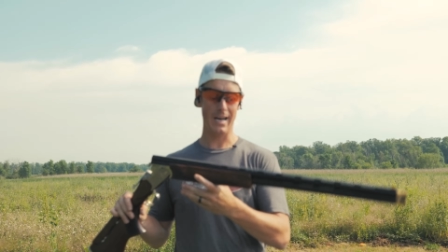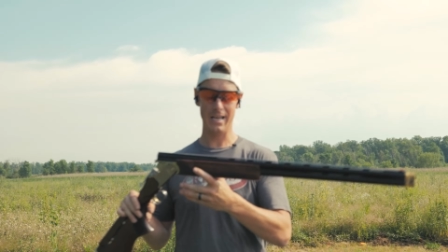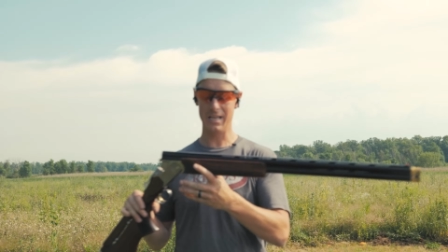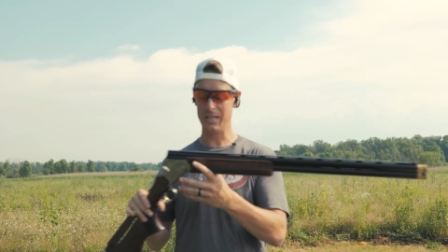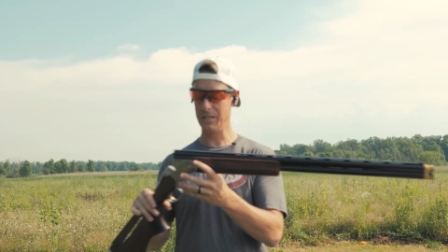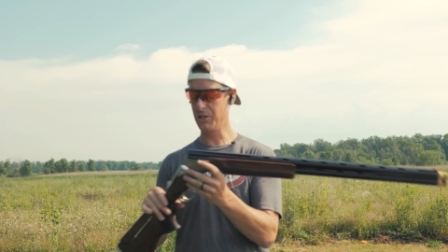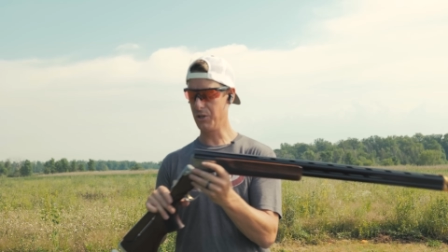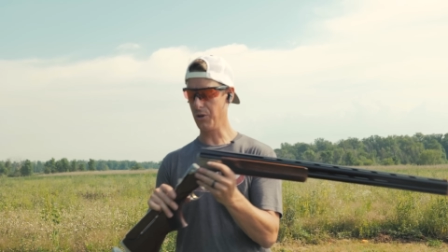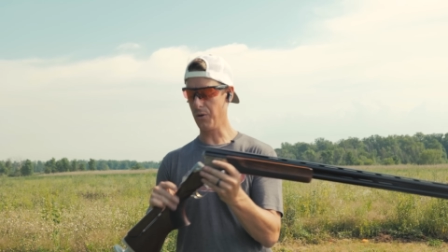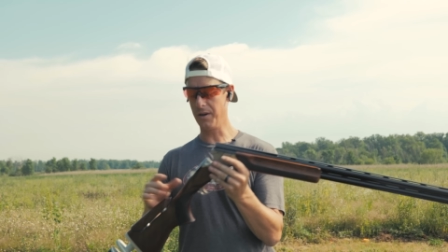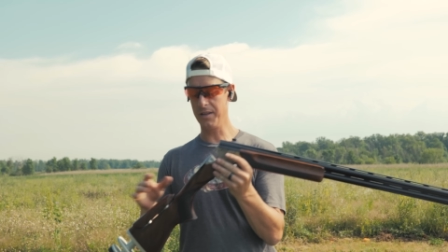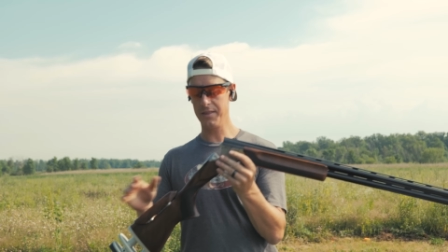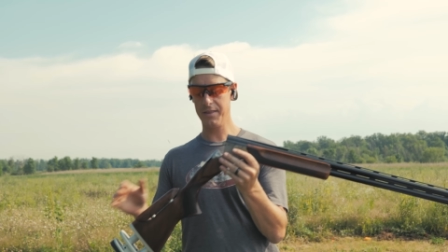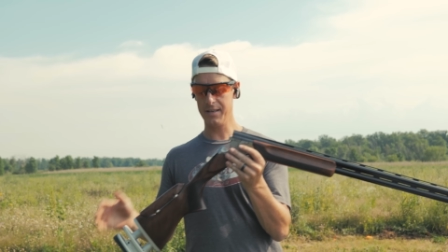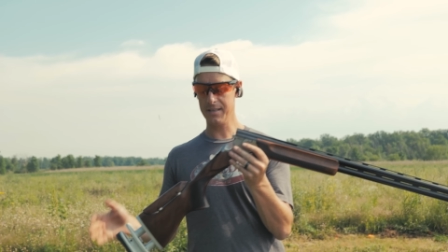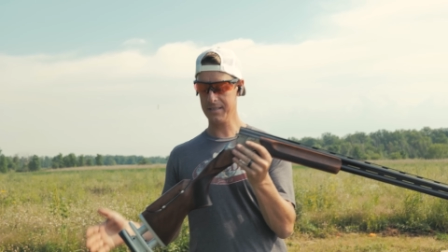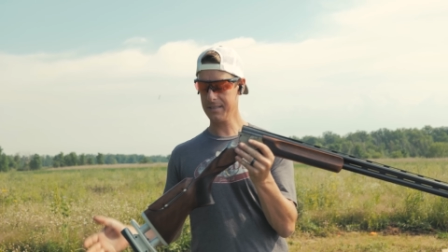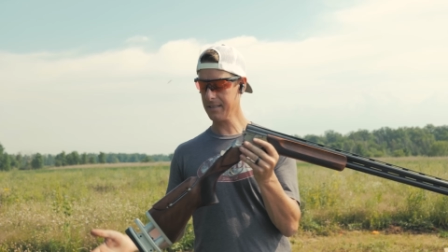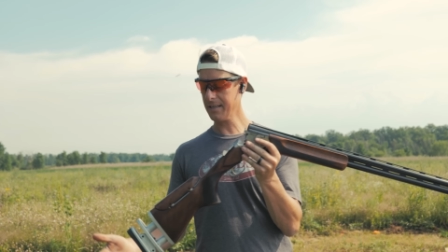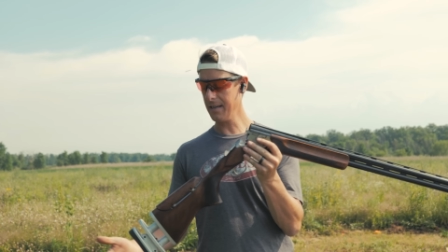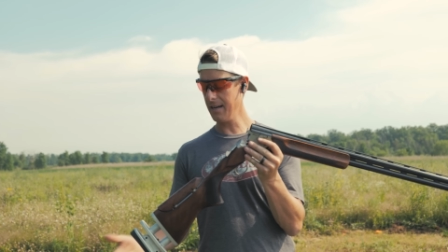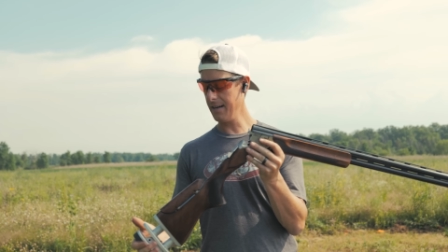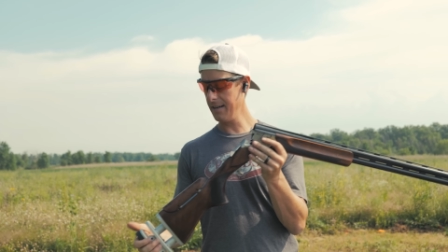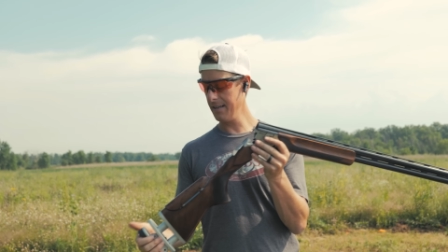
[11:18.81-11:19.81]
I enjoyed
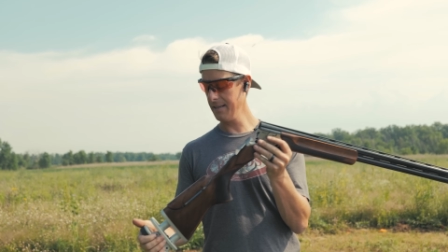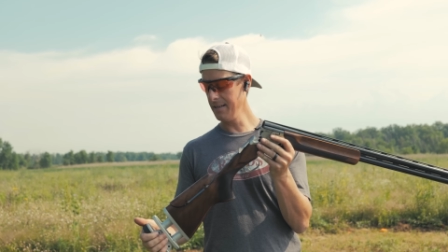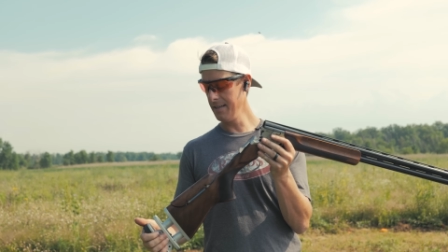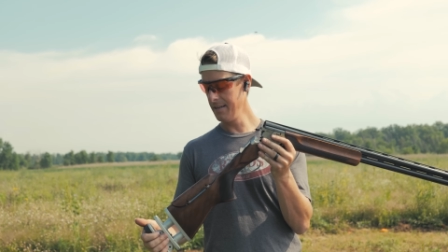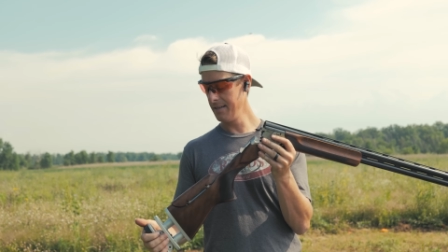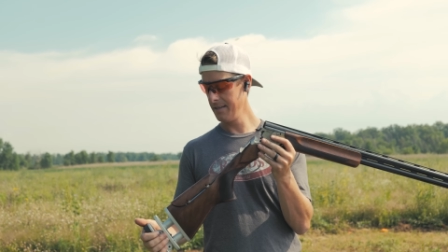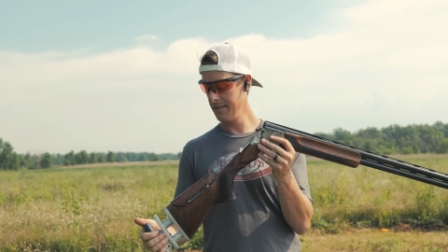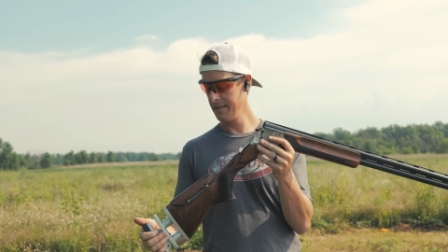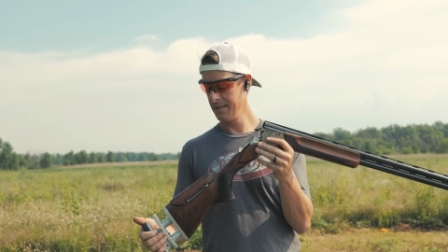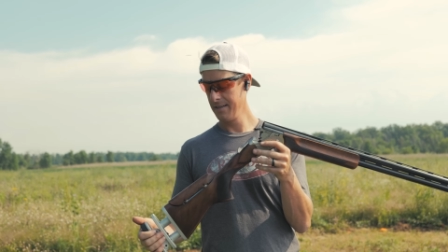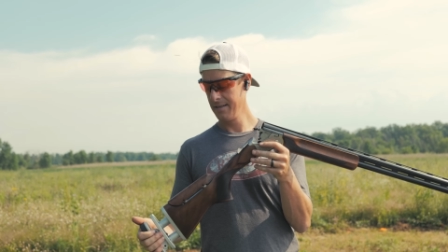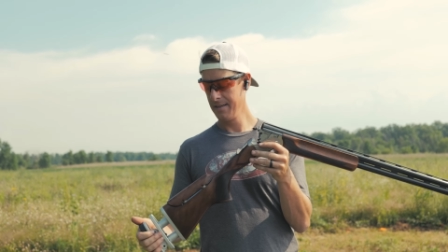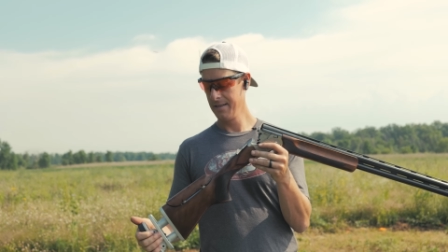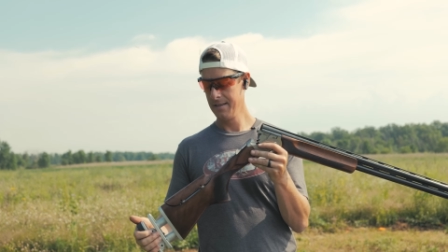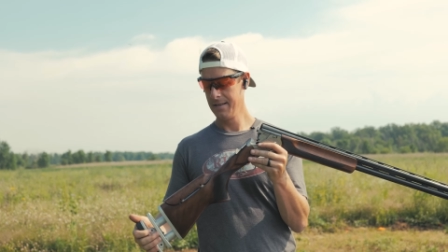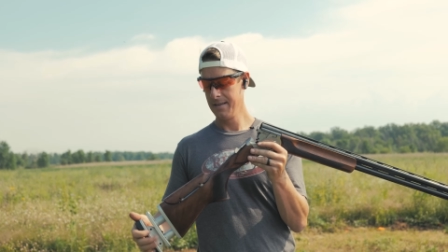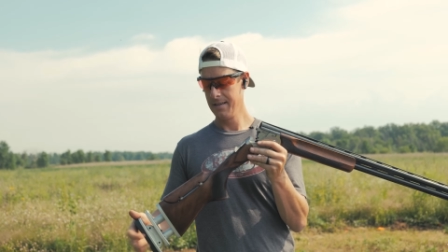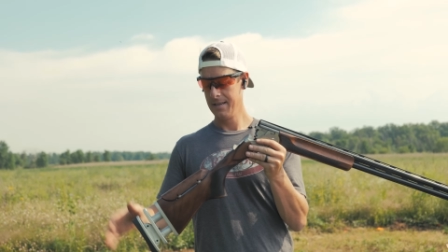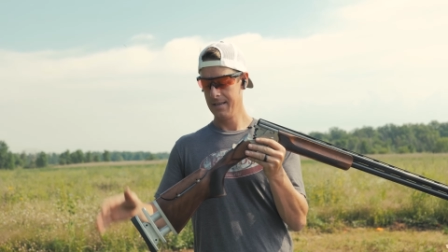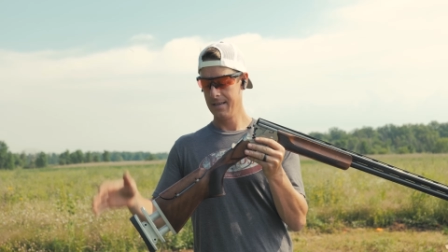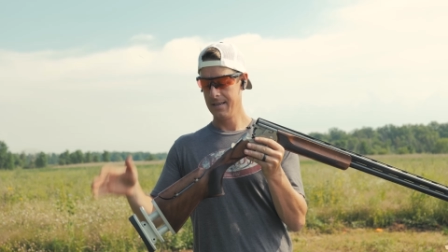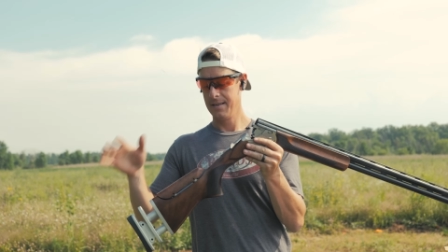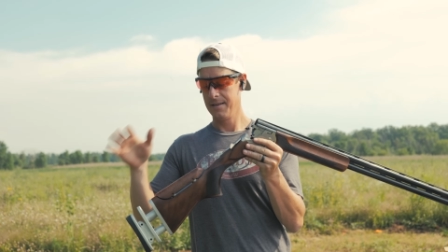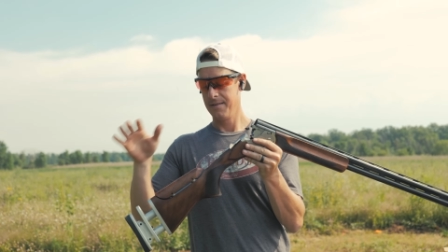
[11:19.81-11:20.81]
this gun.
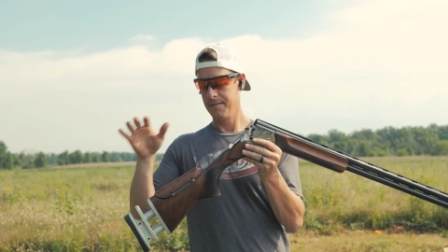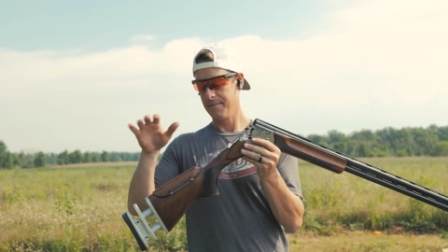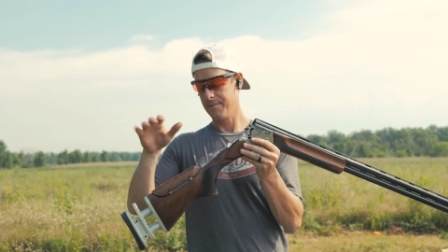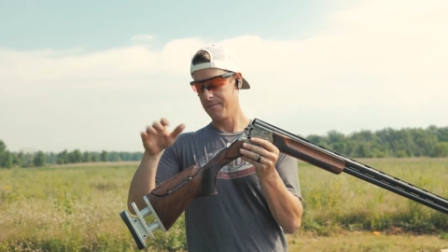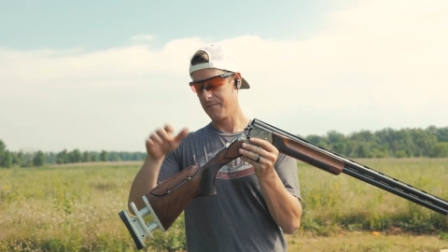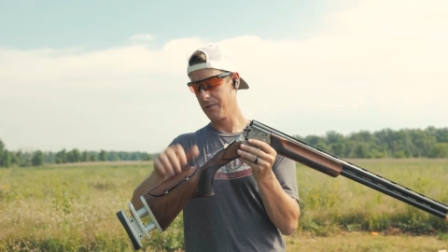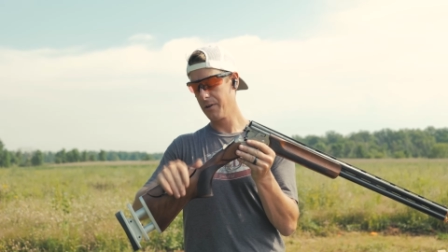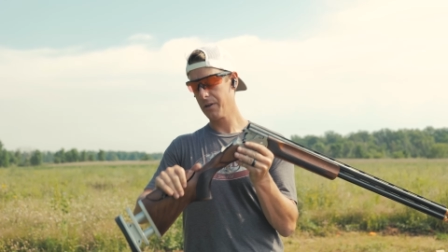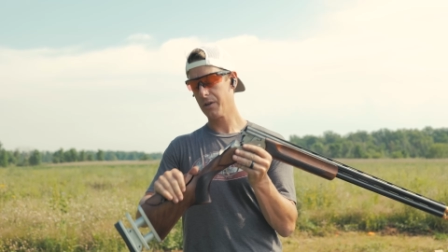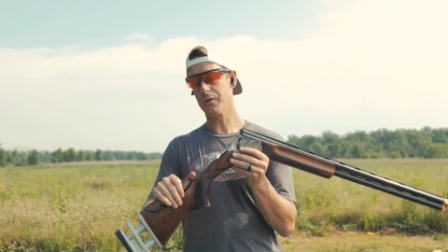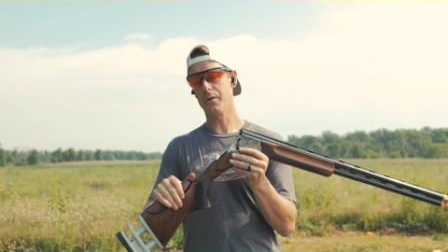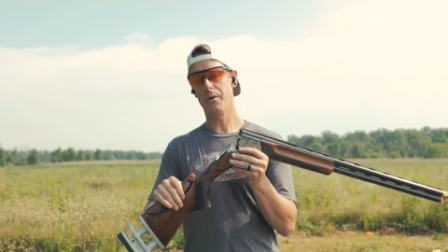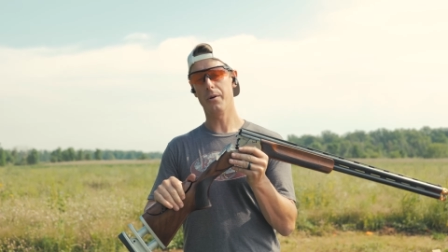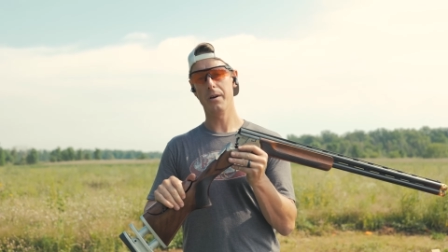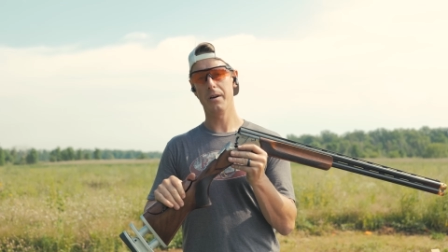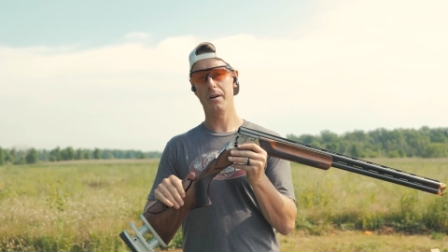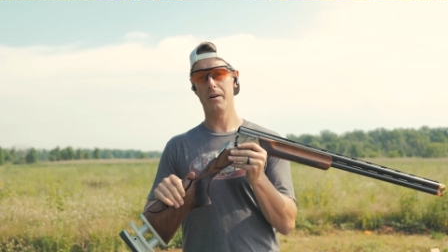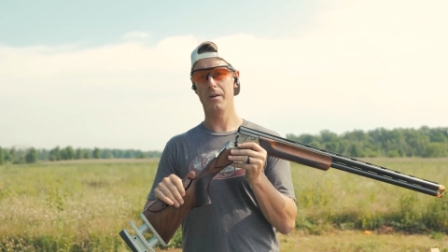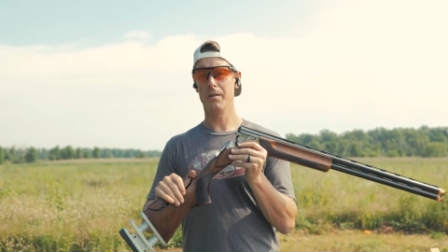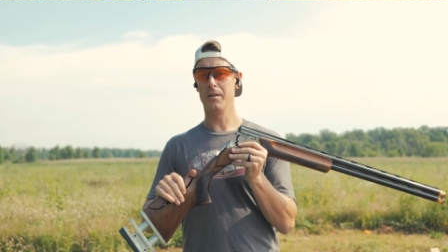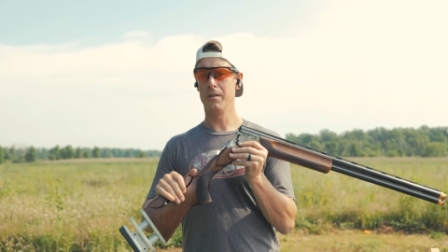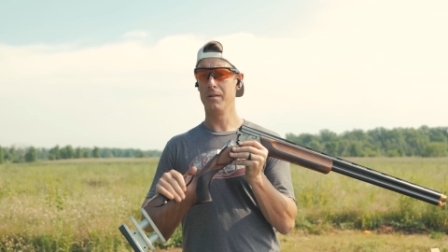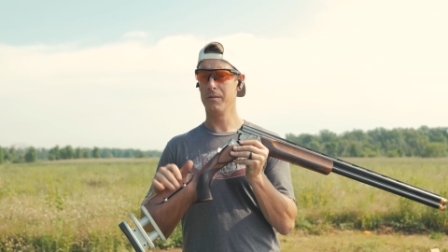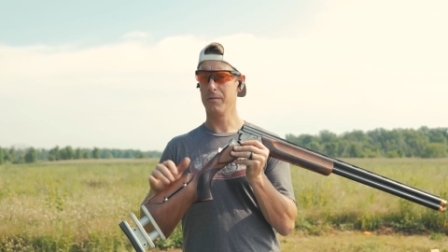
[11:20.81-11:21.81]

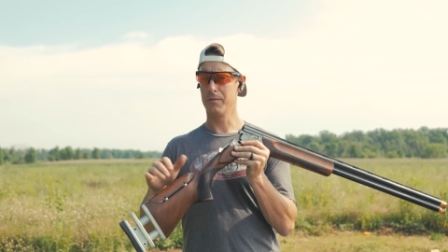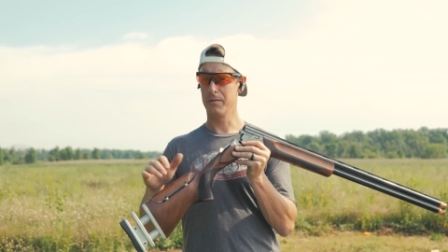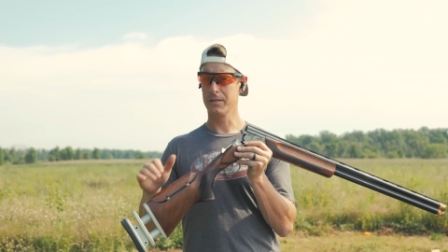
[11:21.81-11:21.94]
Recoil